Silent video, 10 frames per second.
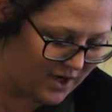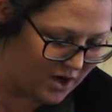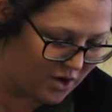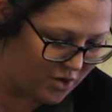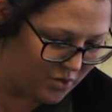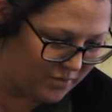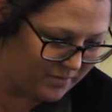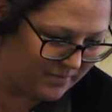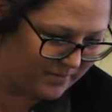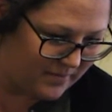No.
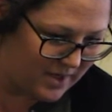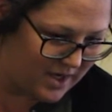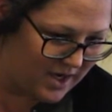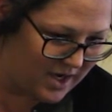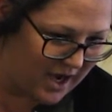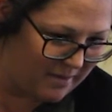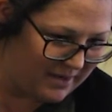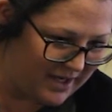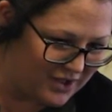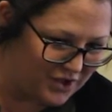I
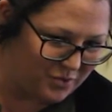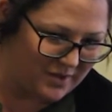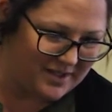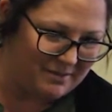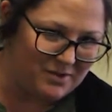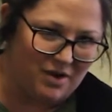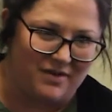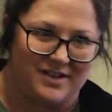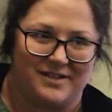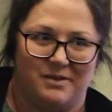mean, it just what seems
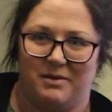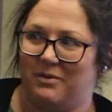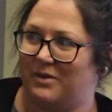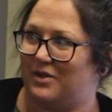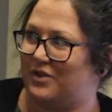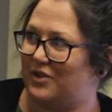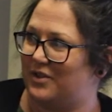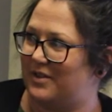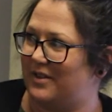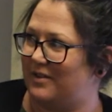obvious to me, which is
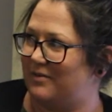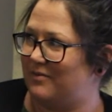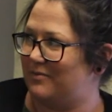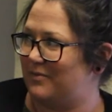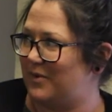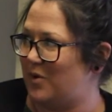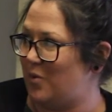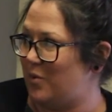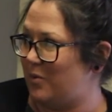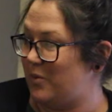just the
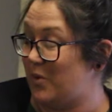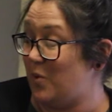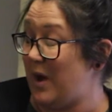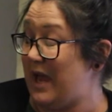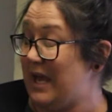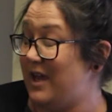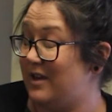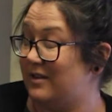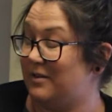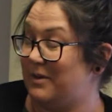way.
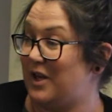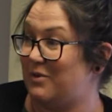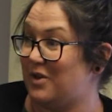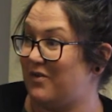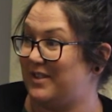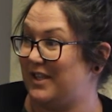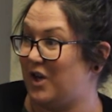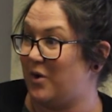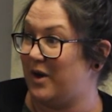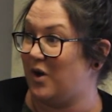I mean, he was obviously
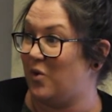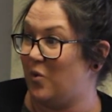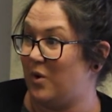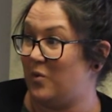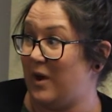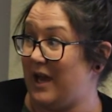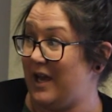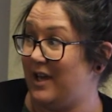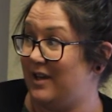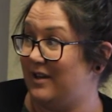going one
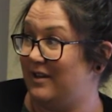way.